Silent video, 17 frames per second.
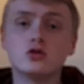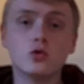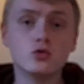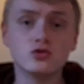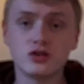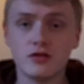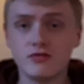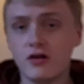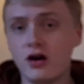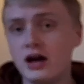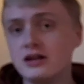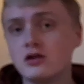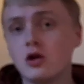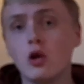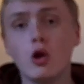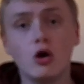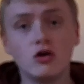also find
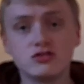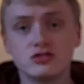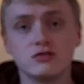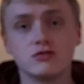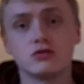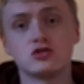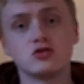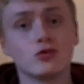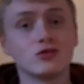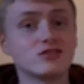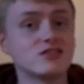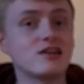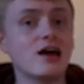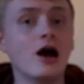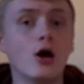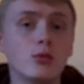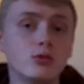lots of resources to
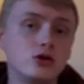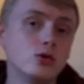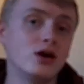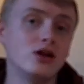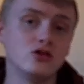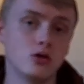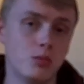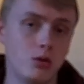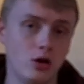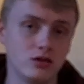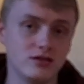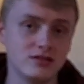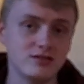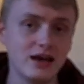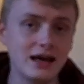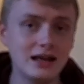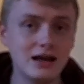help you in your
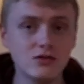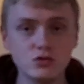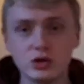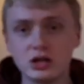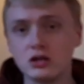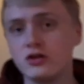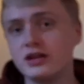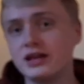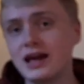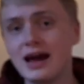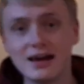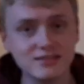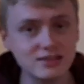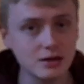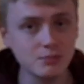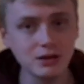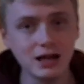politics A-level, including
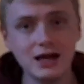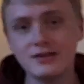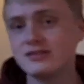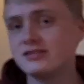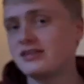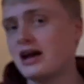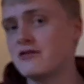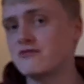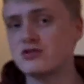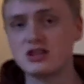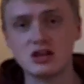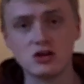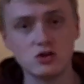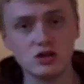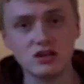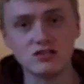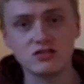essay plans, everything
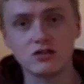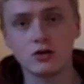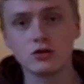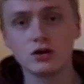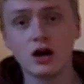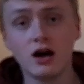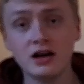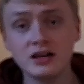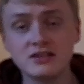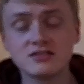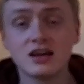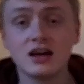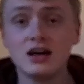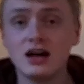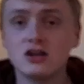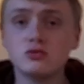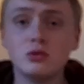you need to know guides,
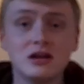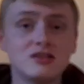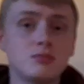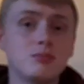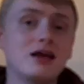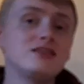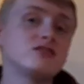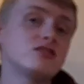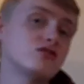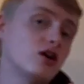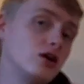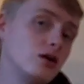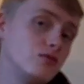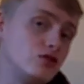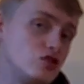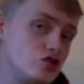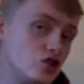as well as a place to sign
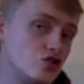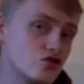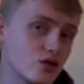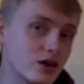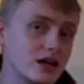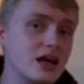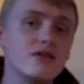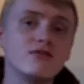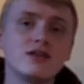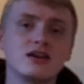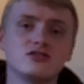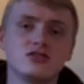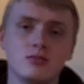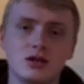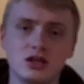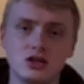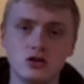up for tutoring if that's
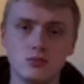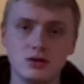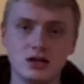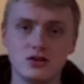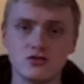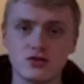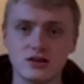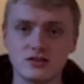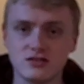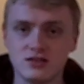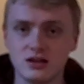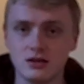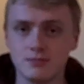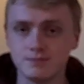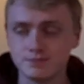something you'd be interested